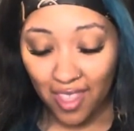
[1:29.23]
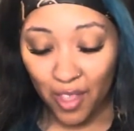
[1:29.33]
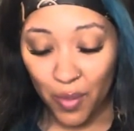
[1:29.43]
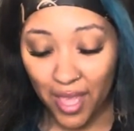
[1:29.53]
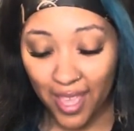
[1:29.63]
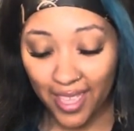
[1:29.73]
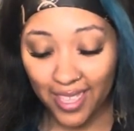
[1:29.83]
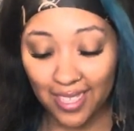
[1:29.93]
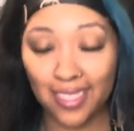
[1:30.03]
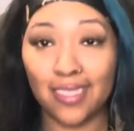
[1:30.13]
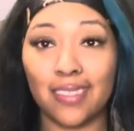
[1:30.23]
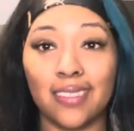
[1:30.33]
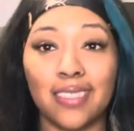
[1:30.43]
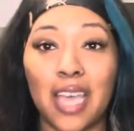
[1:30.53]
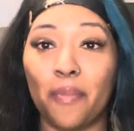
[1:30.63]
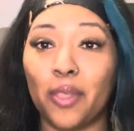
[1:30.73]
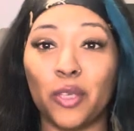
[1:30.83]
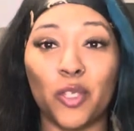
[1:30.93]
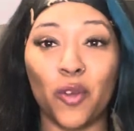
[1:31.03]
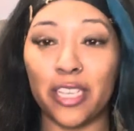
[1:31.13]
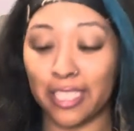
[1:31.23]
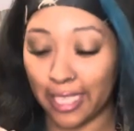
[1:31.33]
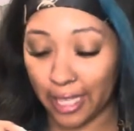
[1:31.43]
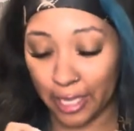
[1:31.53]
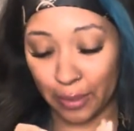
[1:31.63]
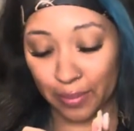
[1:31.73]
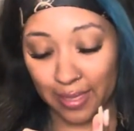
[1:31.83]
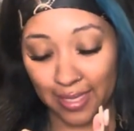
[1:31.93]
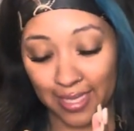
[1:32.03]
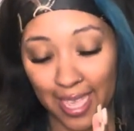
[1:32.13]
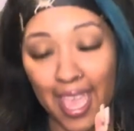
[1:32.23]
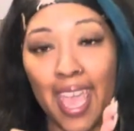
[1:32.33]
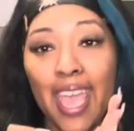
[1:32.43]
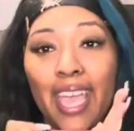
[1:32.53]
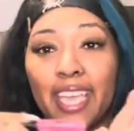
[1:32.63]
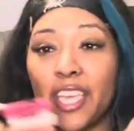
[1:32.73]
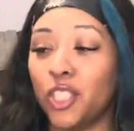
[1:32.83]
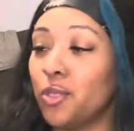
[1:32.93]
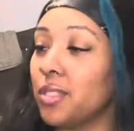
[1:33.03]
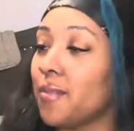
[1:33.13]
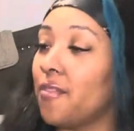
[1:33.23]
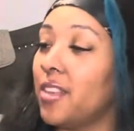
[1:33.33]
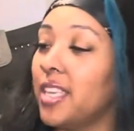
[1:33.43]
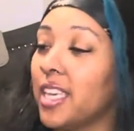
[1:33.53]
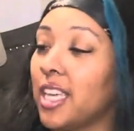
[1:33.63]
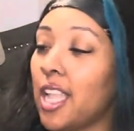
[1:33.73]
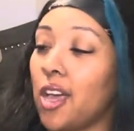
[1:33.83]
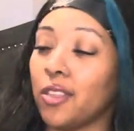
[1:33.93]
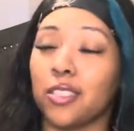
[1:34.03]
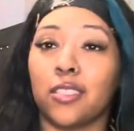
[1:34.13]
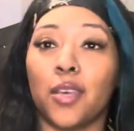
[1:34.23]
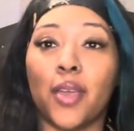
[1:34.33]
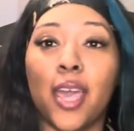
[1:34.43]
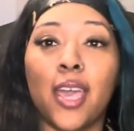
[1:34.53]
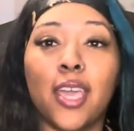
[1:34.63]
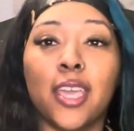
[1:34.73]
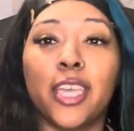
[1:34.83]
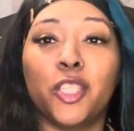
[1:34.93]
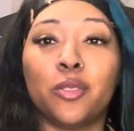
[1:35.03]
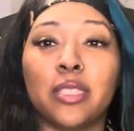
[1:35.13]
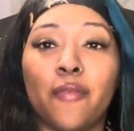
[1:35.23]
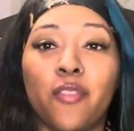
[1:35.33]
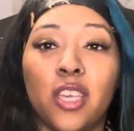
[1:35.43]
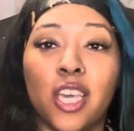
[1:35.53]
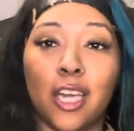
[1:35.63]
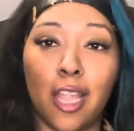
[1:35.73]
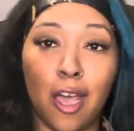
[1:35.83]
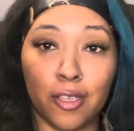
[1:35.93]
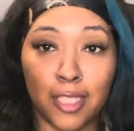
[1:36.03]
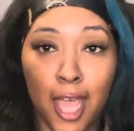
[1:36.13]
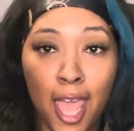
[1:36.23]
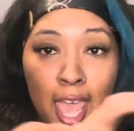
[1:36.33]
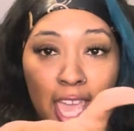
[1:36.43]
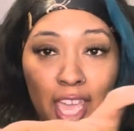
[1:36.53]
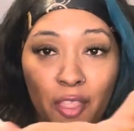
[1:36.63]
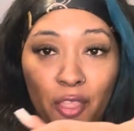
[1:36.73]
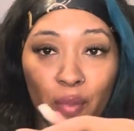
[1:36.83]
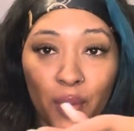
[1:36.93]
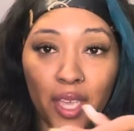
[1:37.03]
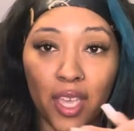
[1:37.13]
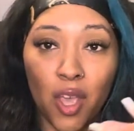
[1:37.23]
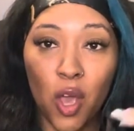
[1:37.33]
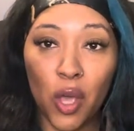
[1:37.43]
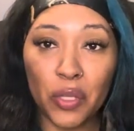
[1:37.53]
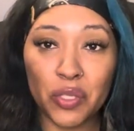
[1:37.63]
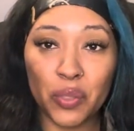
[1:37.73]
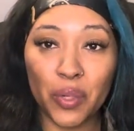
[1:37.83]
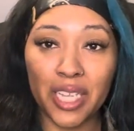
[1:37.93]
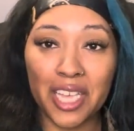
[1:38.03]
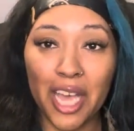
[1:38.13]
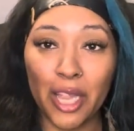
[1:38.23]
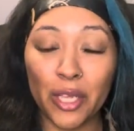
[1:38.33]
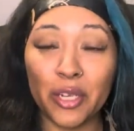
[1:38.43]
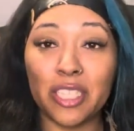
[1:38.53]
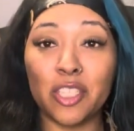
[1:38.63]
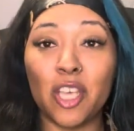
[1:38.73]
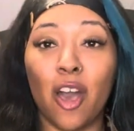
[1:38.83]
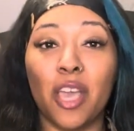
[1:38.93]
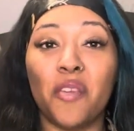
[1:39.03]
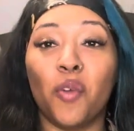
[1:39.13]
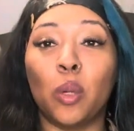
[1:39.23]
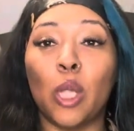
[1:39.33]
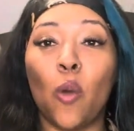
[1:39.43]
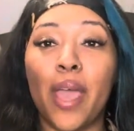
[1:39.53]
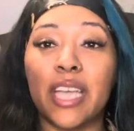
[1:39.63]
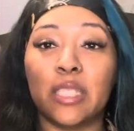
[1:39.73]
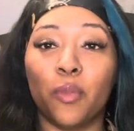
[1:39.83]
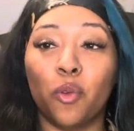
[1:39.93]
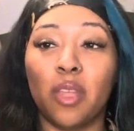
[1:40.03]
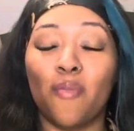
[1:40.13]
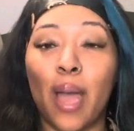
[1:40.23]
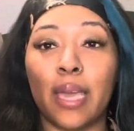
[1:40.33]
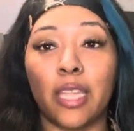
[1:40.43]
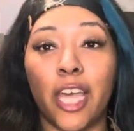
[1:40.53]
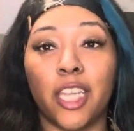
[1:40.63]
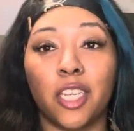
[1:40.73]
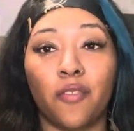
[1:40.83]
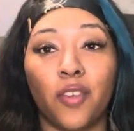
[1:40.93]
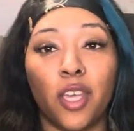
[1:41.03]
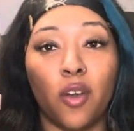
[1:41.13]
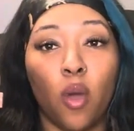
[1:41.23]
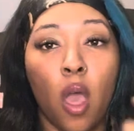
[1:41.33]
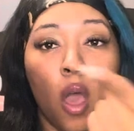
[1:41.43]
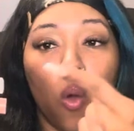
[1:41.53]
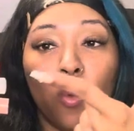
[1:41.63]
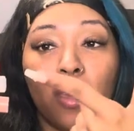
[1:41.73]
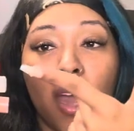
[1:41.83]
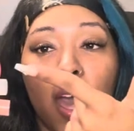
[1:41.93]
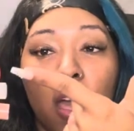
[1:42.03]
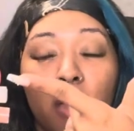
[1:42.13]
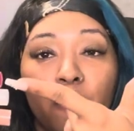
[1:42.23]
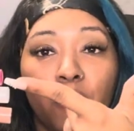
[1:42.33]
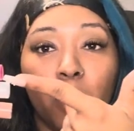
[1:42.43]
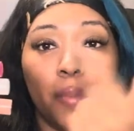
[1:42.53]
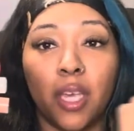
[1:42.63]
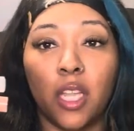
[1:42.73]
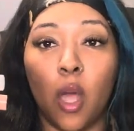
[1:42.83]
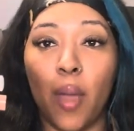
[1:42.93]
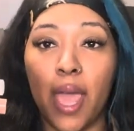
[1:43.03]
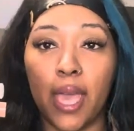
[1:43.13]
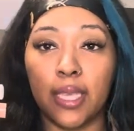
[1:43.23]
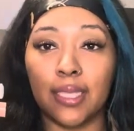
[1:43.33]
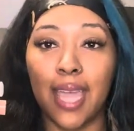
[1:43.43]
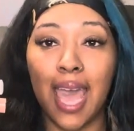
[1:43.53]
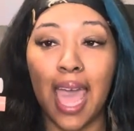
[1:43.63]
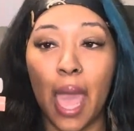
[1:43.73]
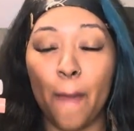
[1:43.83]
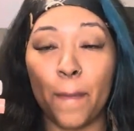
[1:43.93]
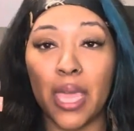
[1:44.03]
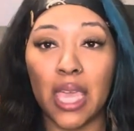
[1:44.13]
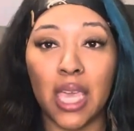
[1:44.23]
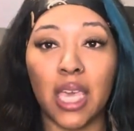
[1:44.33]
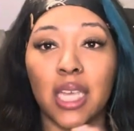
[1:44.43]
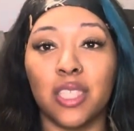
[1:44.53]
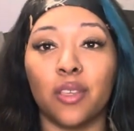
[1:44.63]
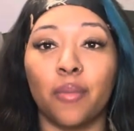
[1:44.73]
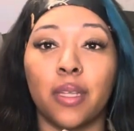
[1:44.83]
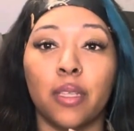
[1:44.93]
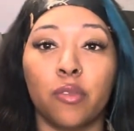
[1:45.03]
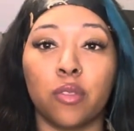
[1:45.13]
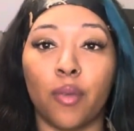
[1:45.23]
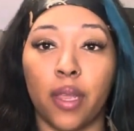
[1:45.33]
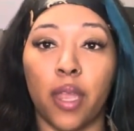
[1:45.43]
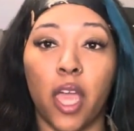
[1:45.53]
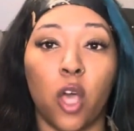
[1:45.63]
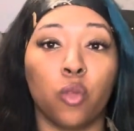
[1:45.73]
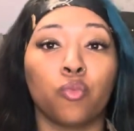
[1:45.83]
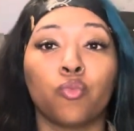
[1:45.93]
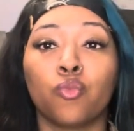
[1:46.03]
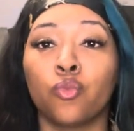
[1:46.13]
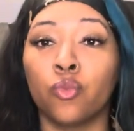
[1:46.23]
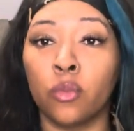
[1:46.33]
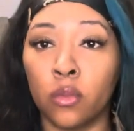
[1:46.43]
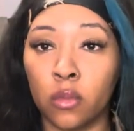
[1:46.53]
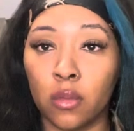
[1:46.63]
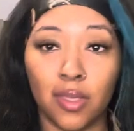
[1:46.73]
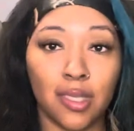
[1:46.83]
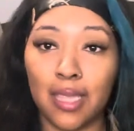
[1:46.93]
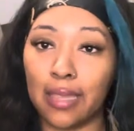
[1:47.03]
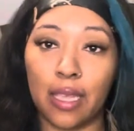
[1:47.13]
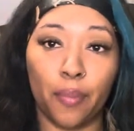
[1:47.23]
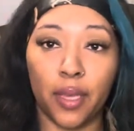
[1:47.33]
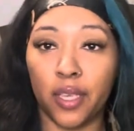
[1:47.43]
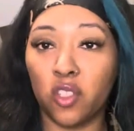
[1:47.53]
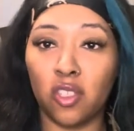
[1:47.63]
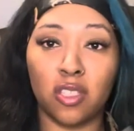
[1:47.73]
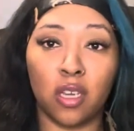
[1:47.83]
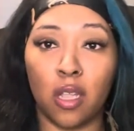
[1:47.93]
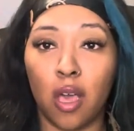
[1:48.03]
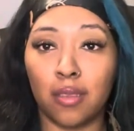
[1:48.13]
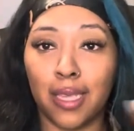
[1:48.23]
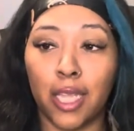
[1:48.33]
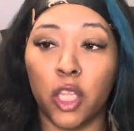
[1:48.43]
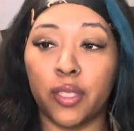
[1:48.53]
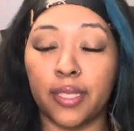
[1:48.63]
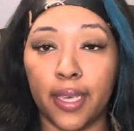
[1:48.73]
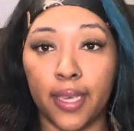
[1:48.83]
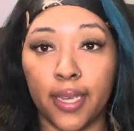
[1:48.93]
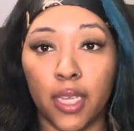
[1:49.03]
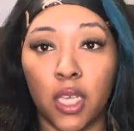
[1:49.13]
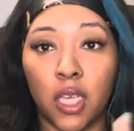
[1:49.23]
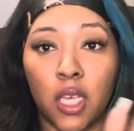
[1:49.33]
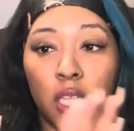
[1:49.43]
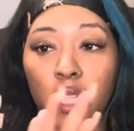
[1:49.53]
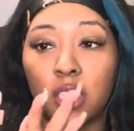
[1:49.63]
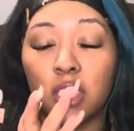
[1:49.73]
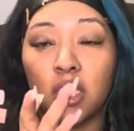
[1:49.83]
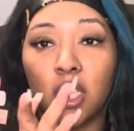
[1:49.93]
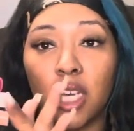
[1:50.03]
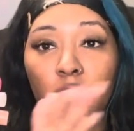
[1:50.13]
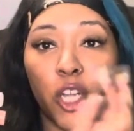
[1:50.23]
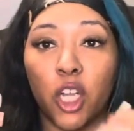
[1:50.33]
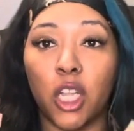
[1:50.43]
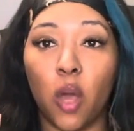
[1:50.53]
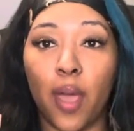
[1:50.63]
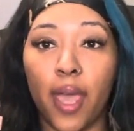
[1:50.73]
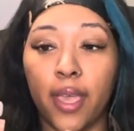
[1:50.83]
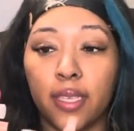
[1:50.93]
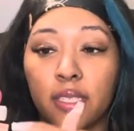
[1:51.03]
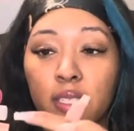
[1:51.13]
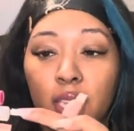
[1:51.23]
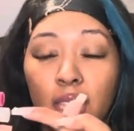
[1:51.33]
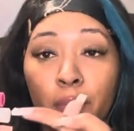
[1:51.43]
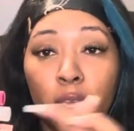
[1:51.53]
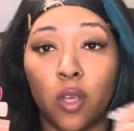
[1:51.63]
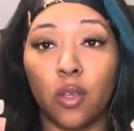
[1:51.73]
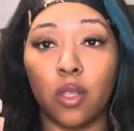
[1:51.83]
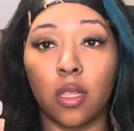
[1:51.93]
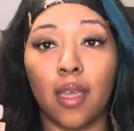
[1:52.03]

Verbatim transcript: Okay, Stop those crusty lips and get you some vegan gloss, okay? Get you some vegan gloss in three assorted colors. It's called Invo Glow X Beauty by Alonna Deville. We got Flamingo X, that hot pink is on my lips right now. It's not that pink, it's just a gloss, like a little tint. This is the Clear Glow X in the middle.